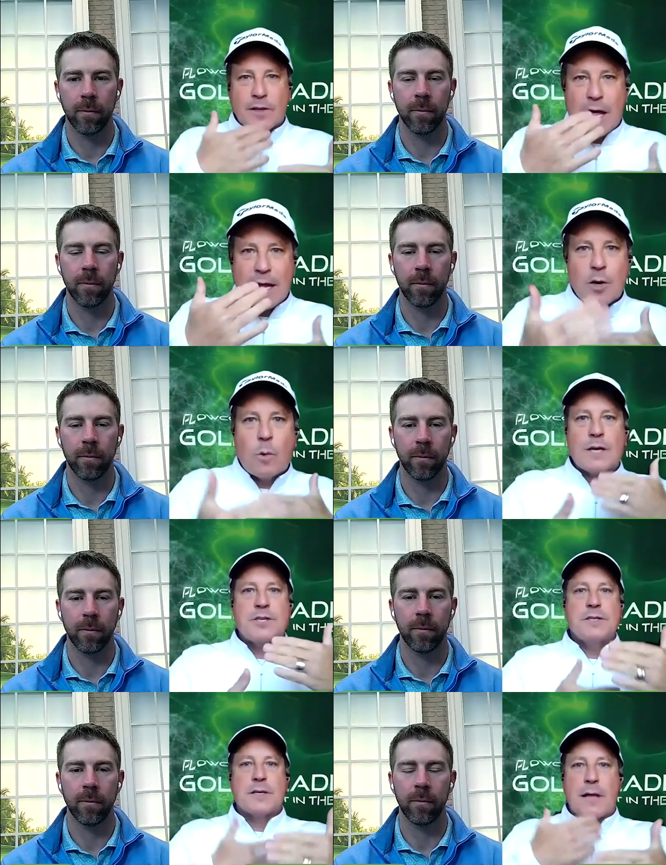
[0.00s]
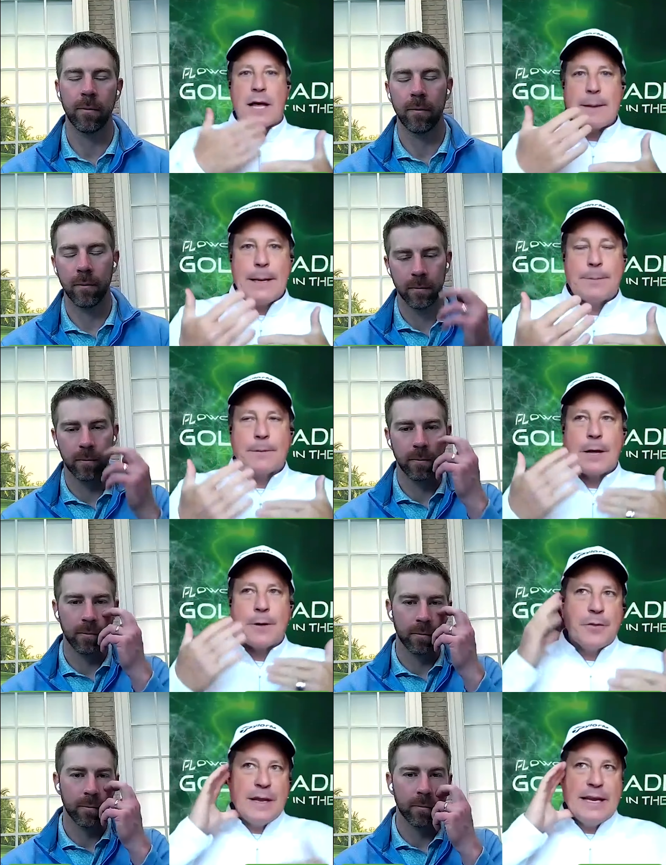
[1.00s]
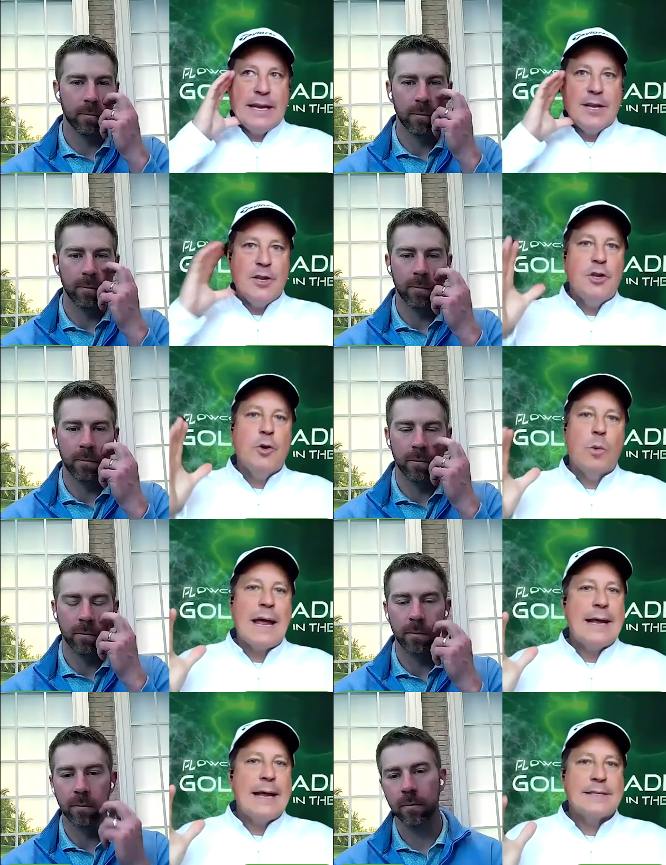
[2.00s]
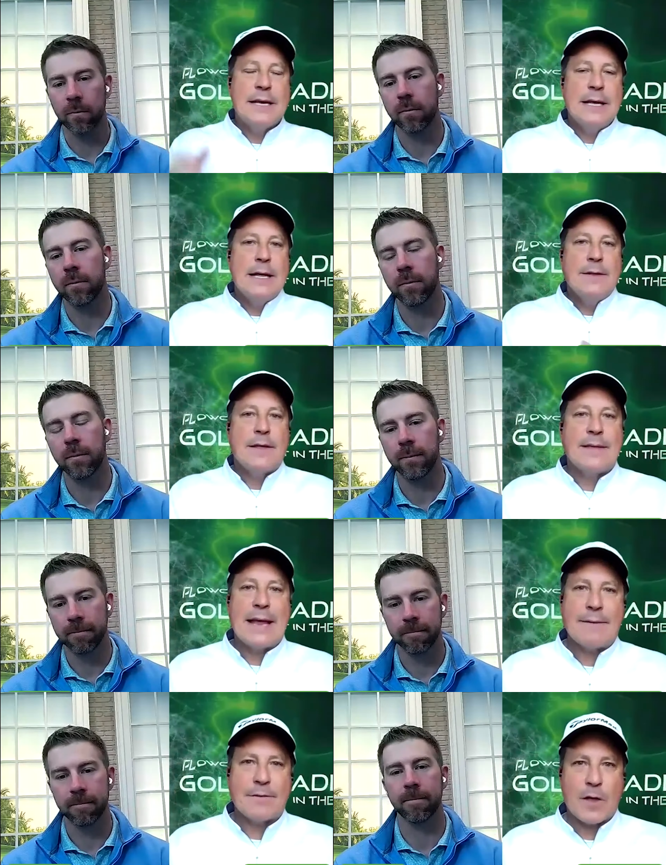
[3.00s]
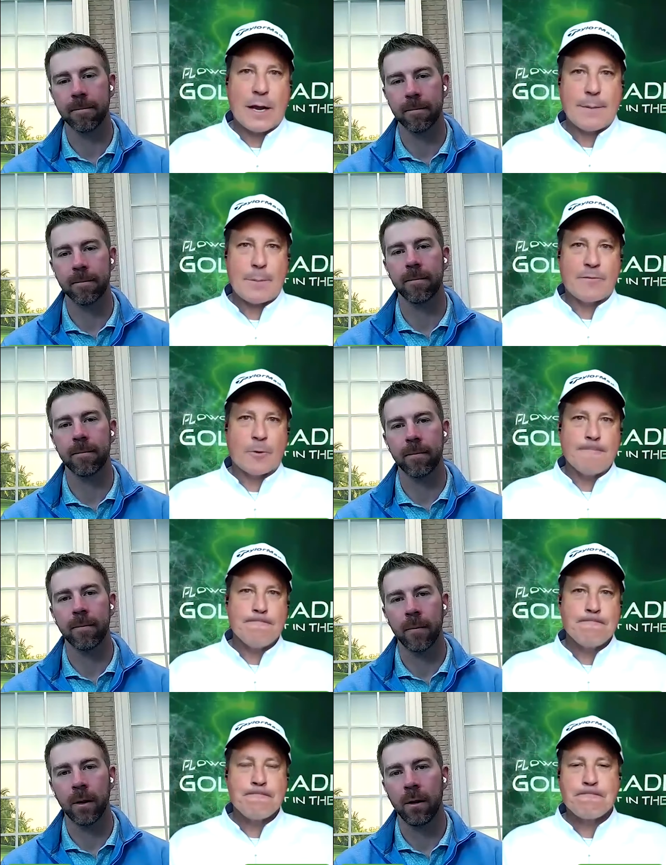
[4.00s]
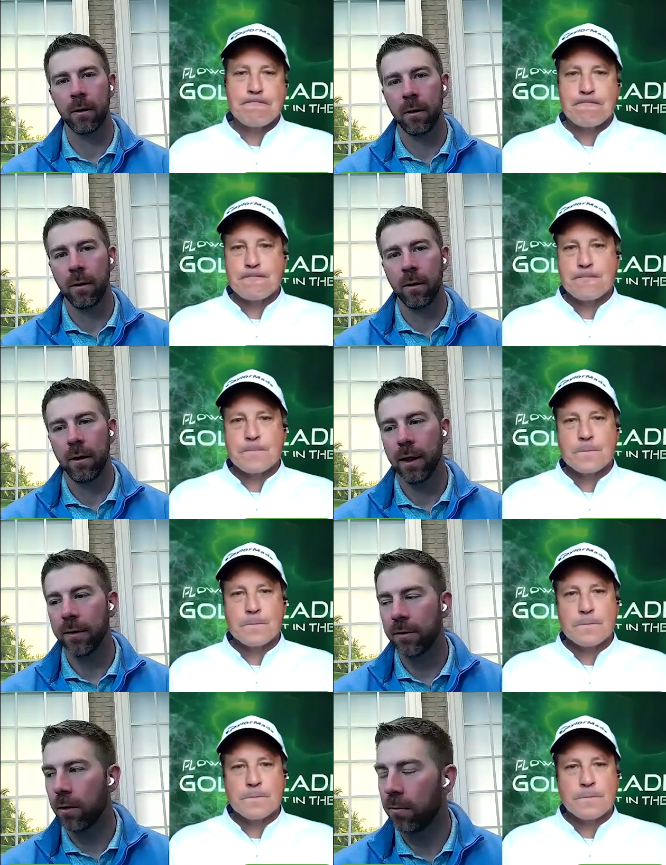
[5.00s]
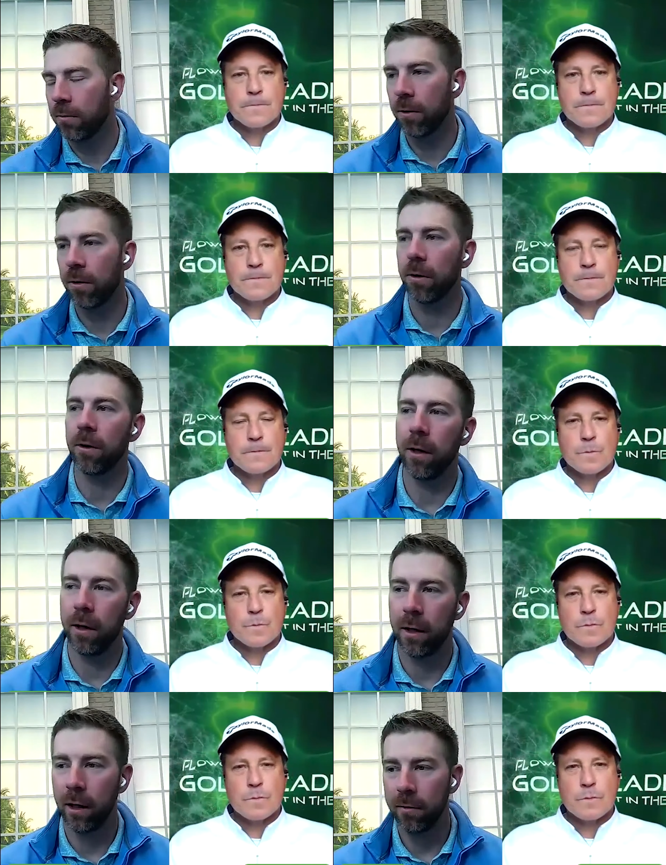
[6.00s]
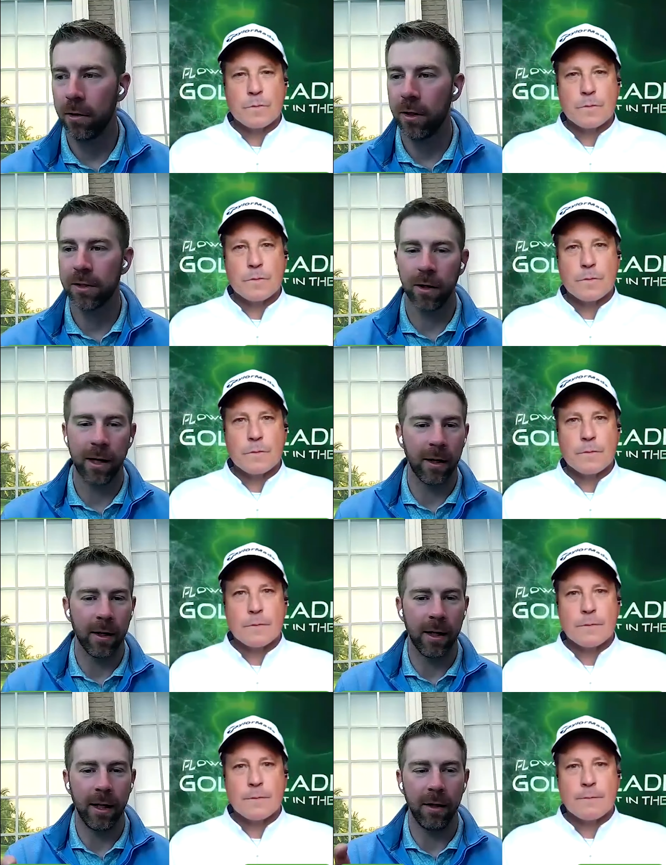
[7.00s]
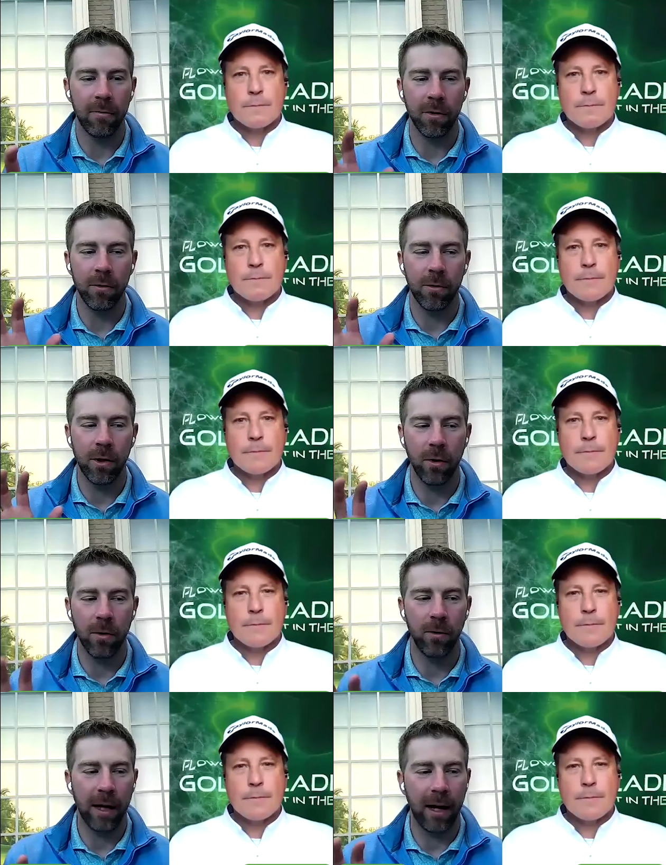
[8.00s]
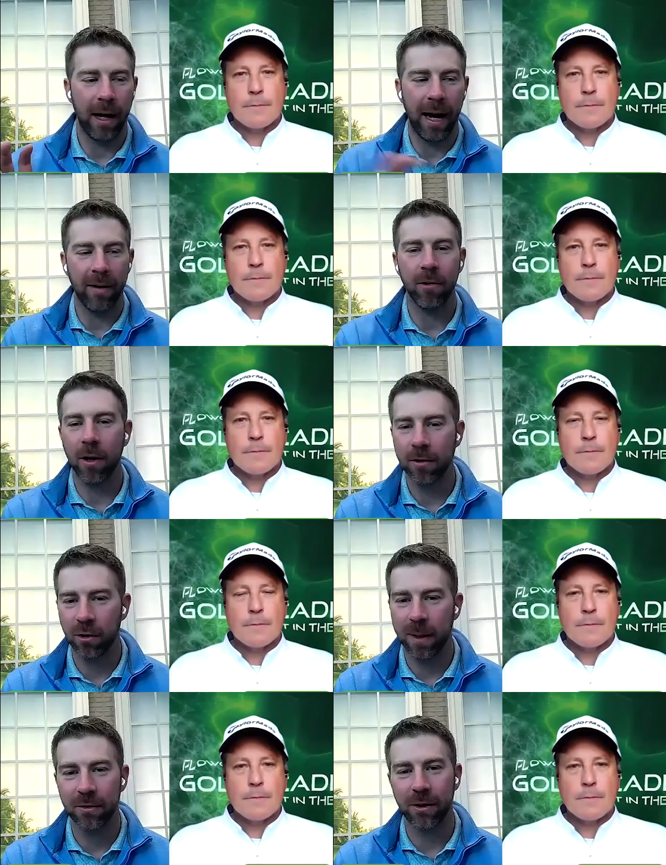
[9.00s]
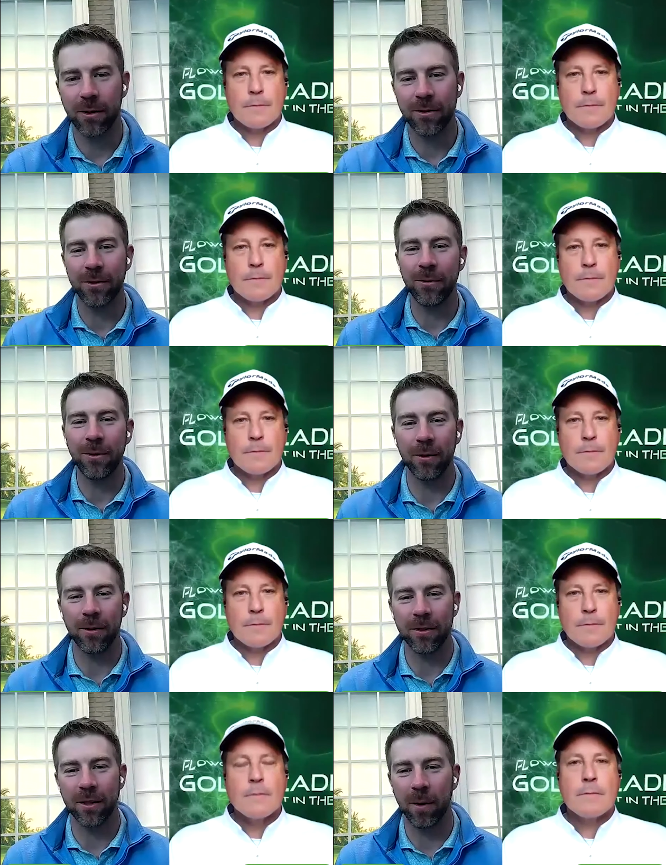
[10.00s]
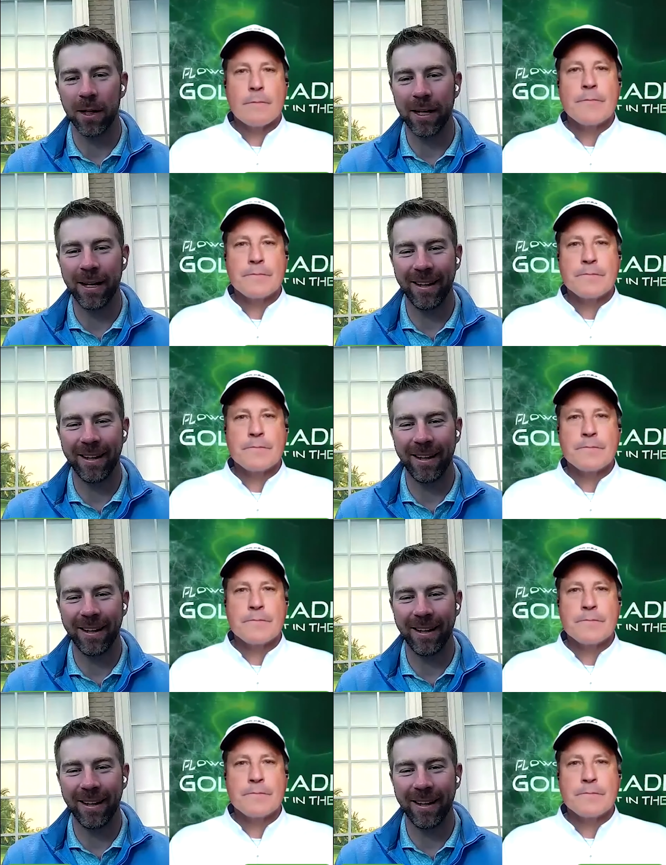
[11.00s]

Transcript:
Speaker 1: of a lot of questions, a lot of people now thinking in new ways that they haven't thought about before.
Speaker 2: Yeah. So for all of you listening right now, if you go ha- have gone to a mental coach or do go to somebody